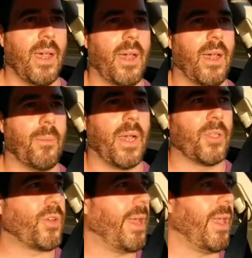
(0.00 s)

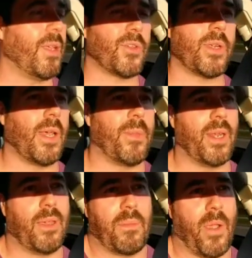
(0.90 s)
I'll try to answer it. I mean,
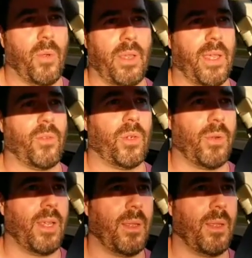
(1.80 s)
I will answer it, right?